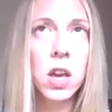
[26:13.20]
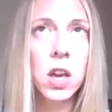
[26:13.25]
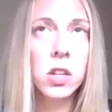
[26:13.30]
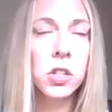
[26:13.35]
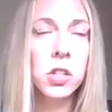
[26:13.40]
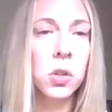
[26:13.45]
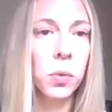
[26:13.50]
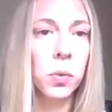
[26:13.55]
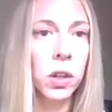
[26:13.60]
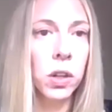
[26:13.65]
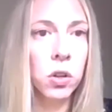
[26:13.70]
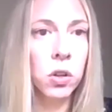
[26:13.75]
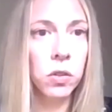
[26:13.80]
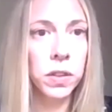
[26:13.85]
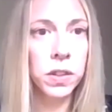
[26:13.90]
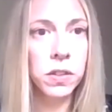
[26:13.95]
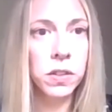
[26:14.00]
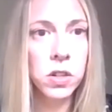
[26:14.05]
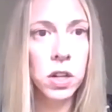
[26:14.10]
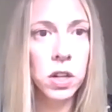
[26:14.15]
So when
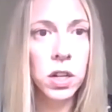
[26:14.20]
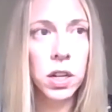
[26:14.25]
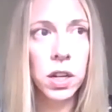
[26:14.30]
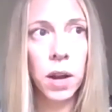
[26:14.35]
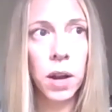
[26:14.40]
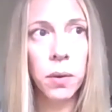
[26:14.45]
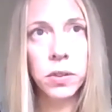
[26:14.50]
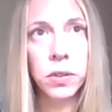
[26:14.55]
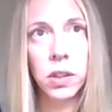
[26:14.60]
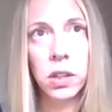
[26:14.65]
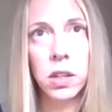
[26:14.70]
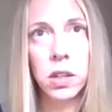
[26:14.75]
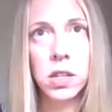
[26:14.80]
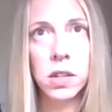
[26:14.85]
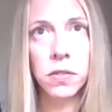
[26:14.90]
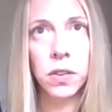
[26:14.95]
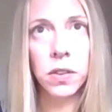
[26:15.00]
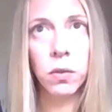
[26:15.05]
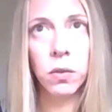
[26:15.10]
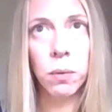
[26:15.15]
COVID started, I was on a
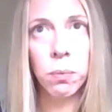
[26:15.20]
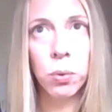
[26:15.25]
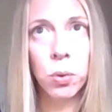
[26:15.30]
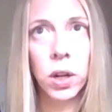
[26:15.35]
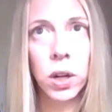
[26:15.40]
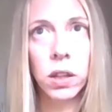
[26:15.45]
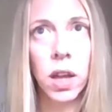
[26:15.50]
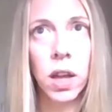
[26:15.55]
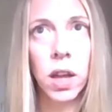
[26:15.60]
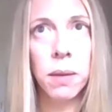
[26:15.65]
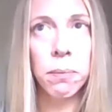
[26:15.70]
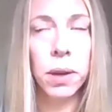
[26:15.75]
different reporting line,